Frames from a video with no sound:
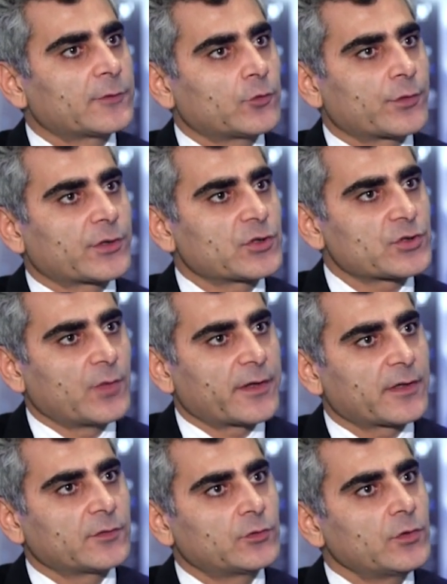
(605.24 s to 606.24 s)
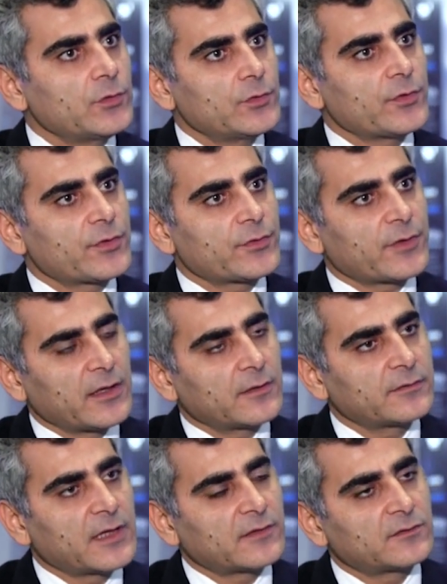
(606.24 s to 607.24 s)
Turkish market. Do you
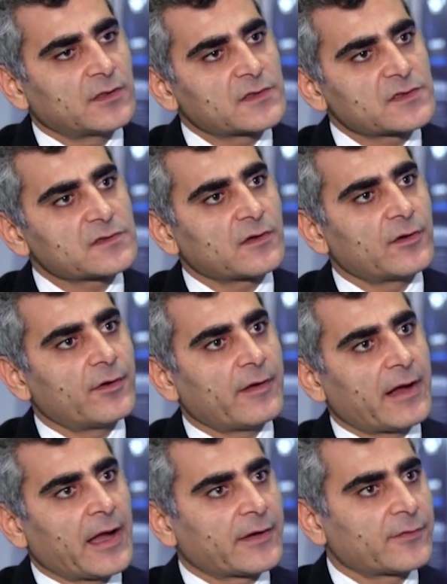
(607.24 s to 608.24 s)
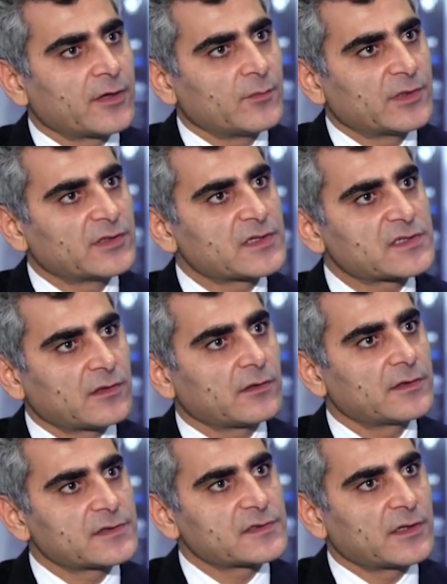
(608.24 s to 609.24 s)
think that this agreement
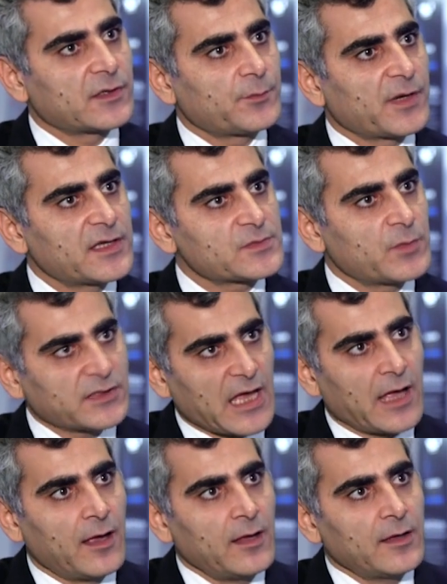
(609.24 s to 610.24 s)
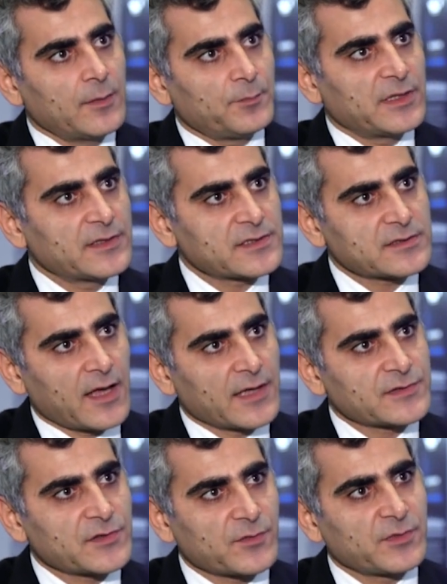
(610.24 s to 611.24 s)
still is in place? But please
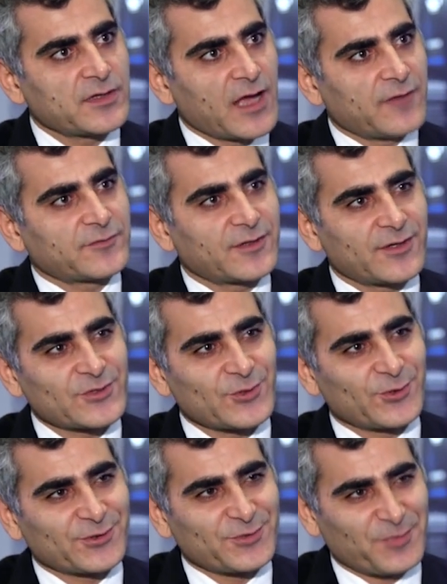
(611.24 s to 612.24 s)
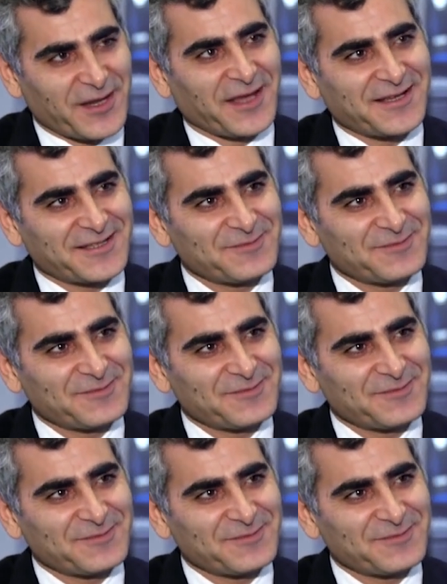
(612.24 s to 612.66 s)
answer me after a short break.